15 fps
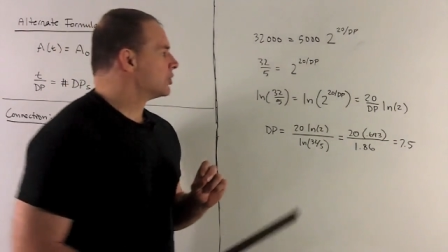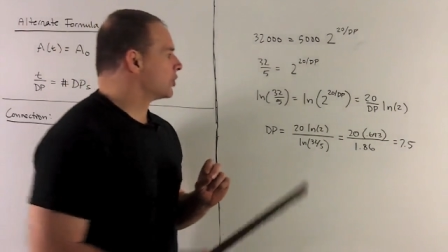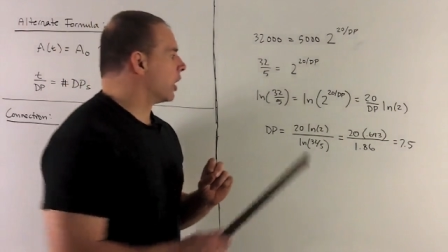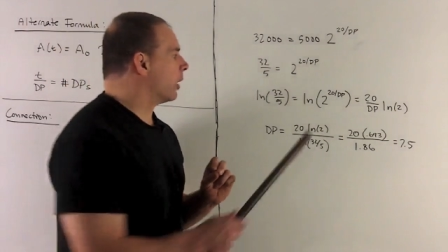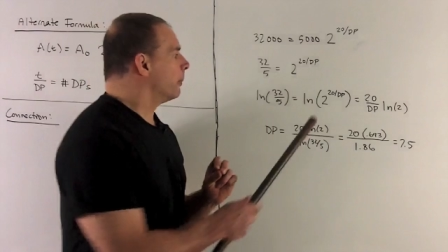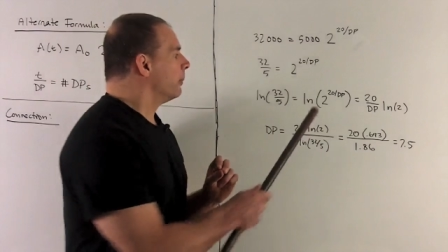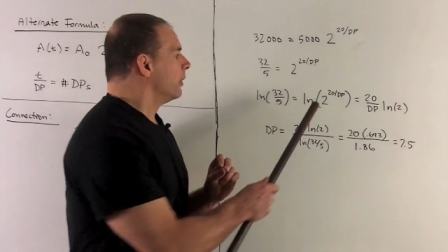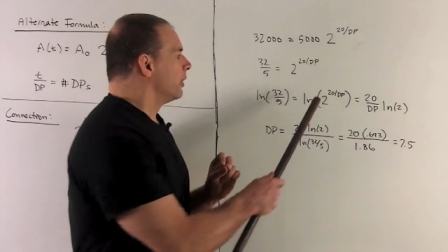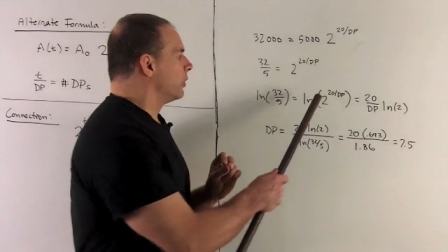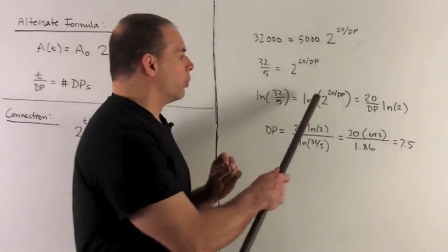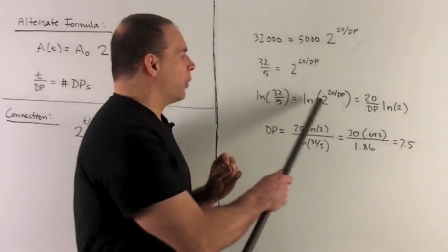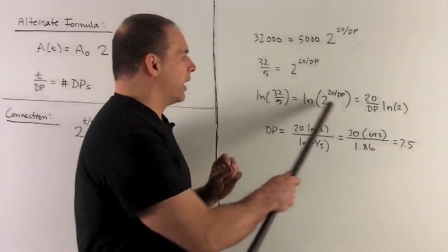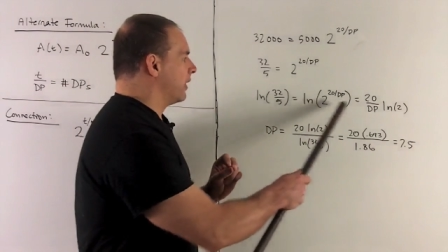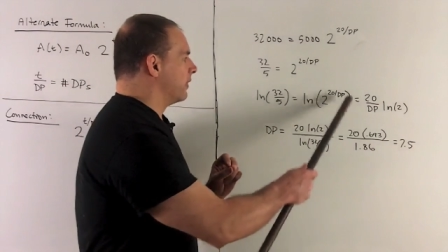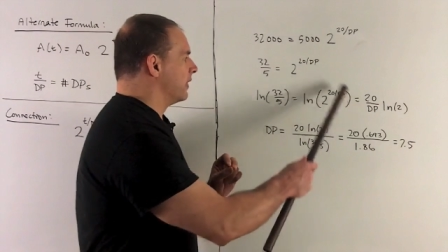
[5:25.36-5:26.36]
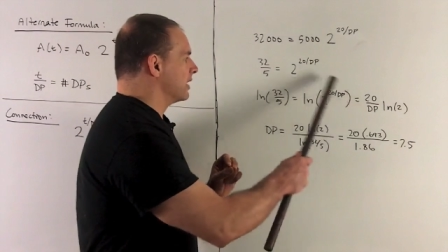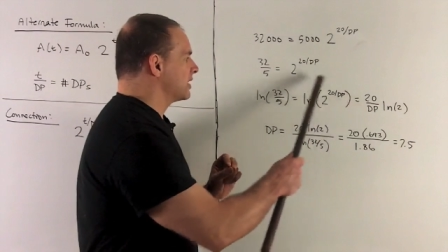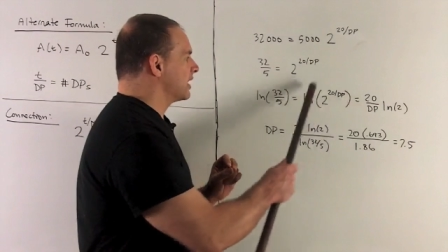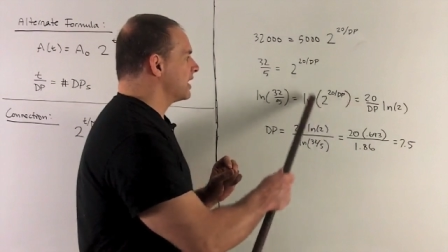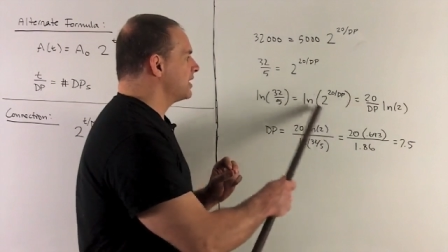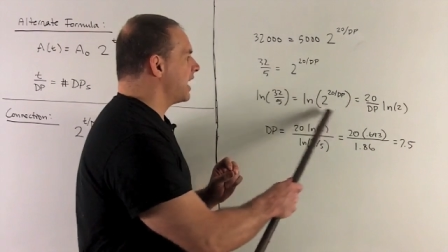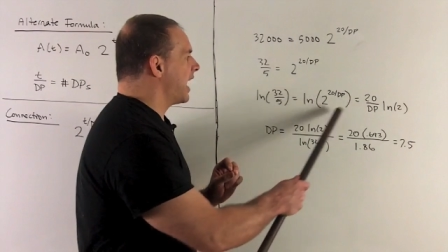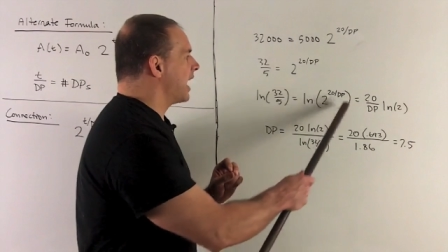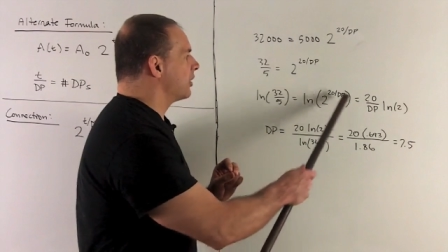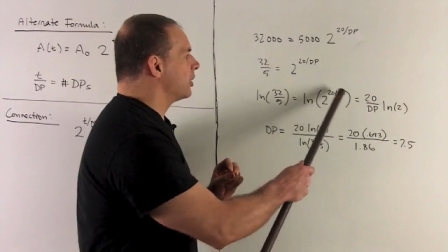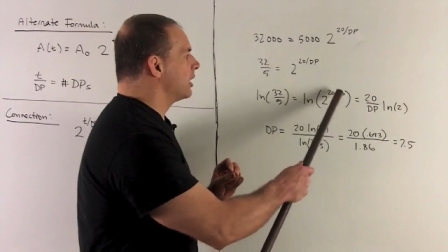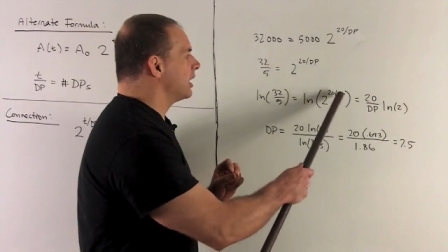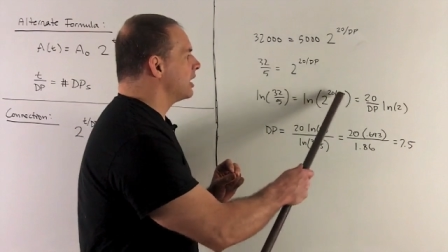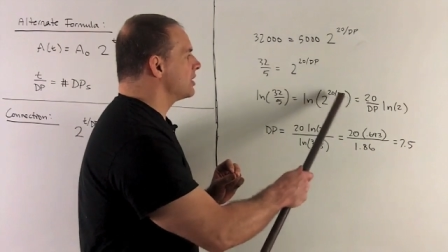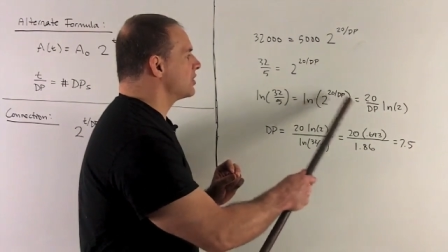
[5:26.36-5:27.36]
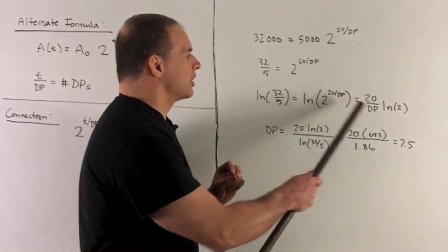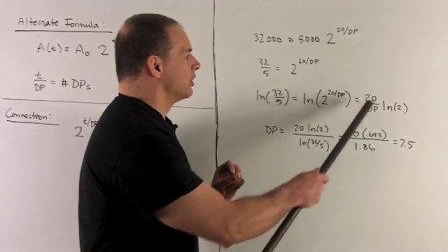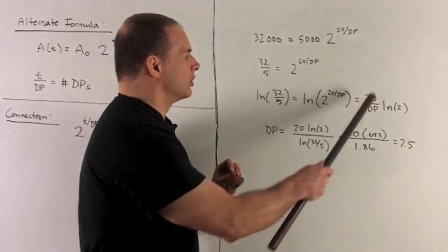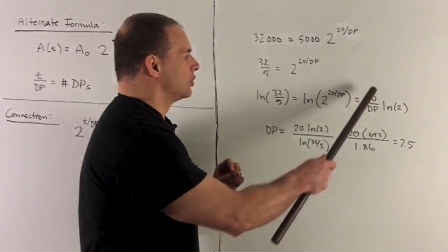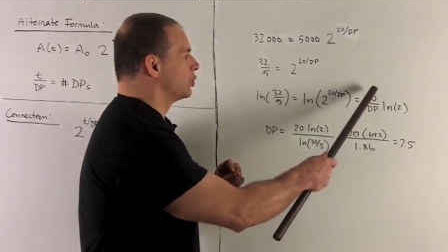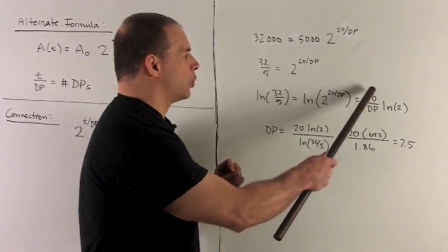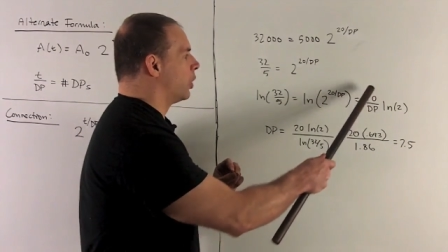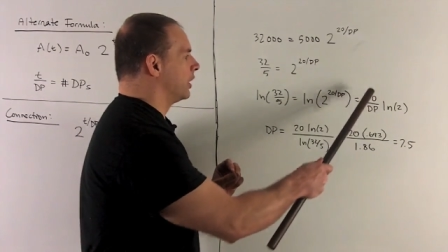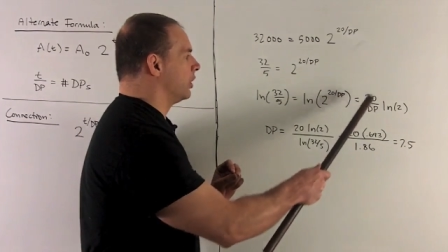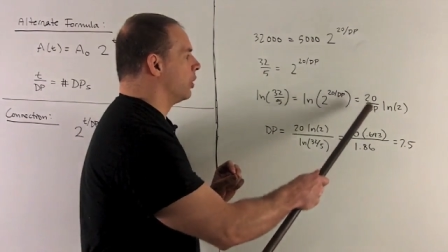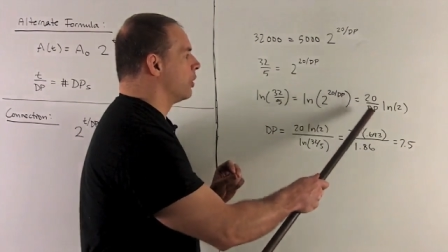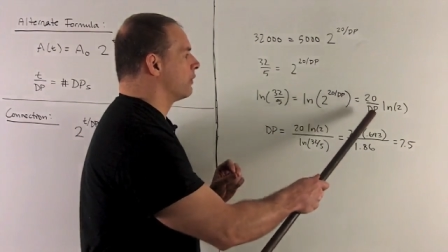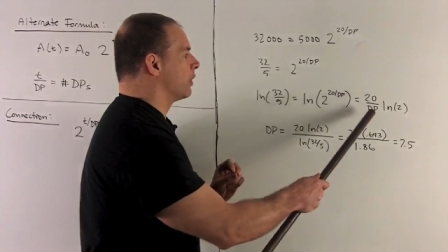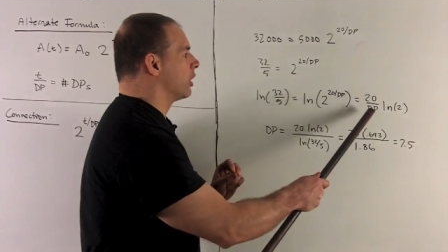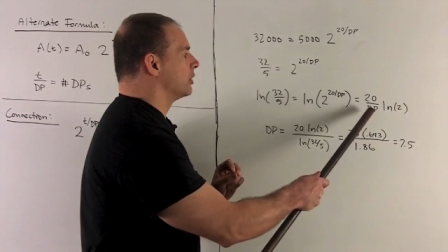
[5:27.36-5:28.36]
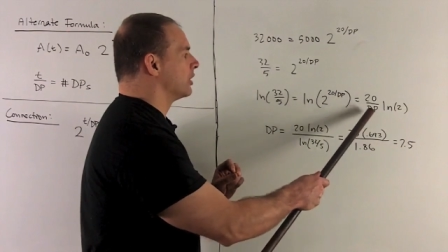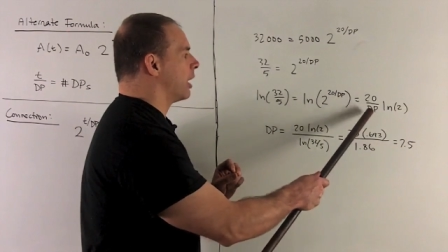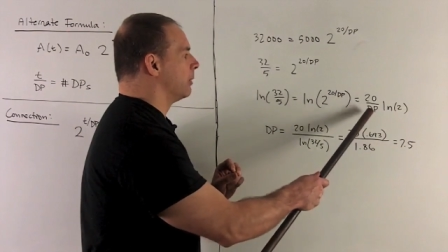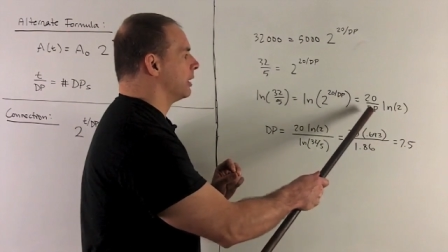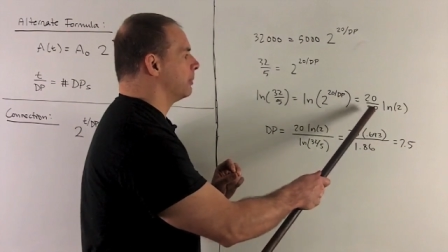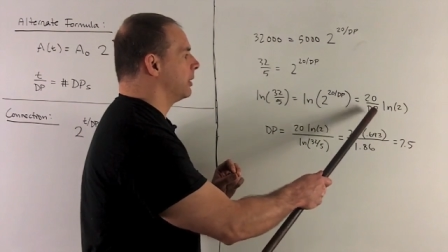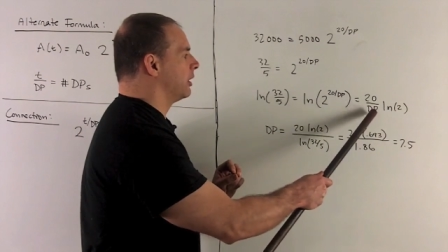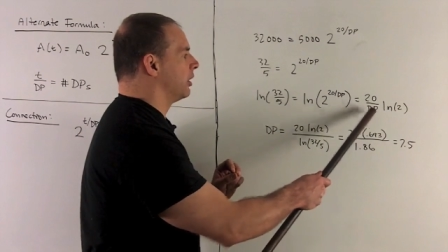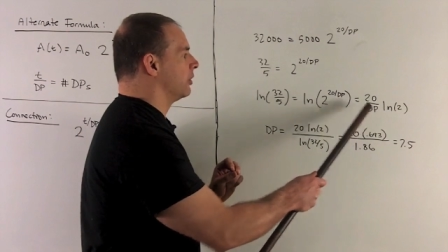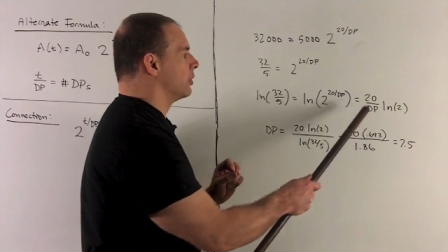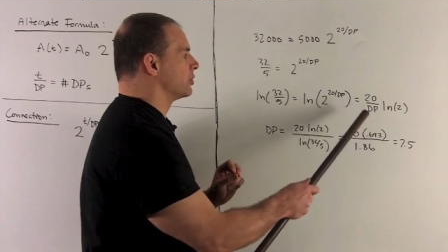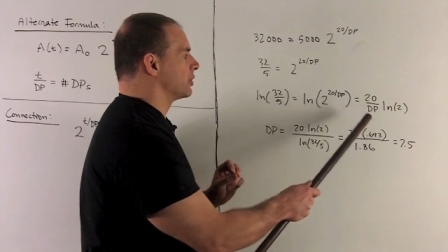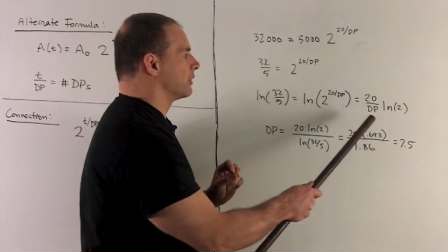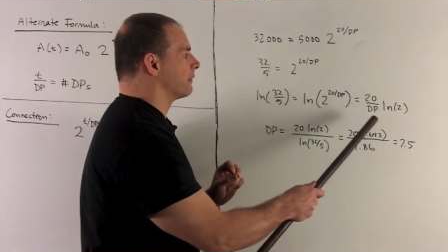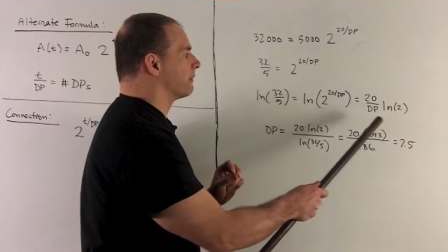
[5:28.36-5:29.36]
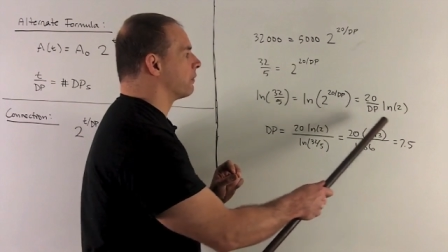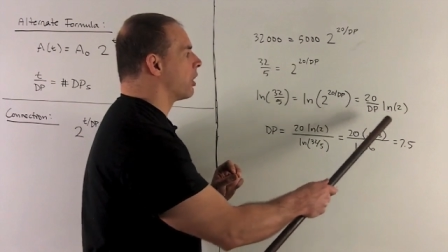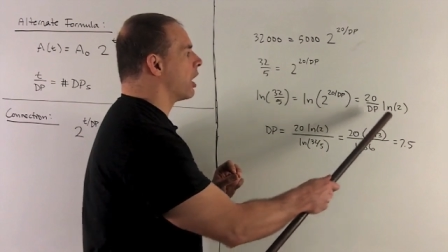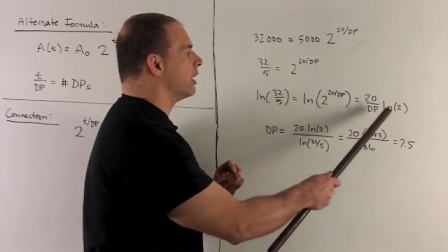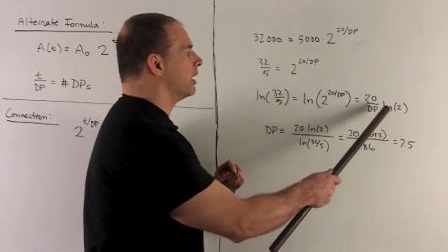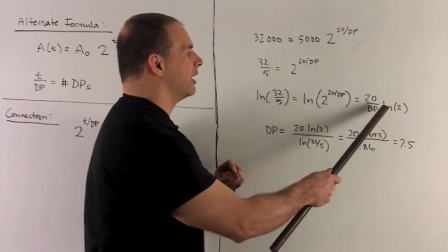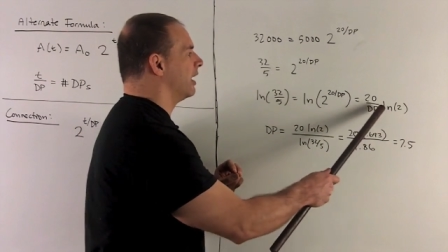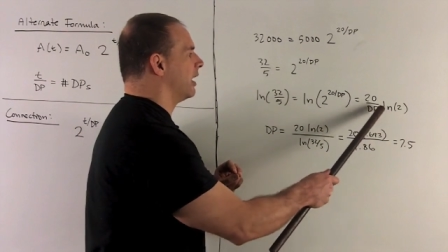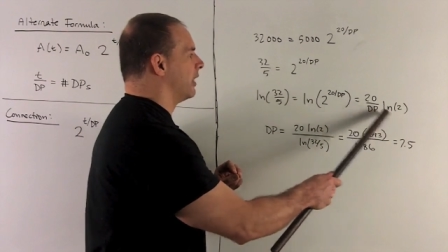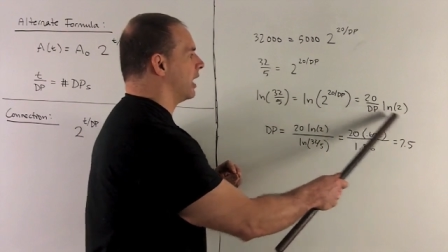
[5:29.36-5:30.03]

So the way that this gets handled is the 20 over or doubling period goes to the front,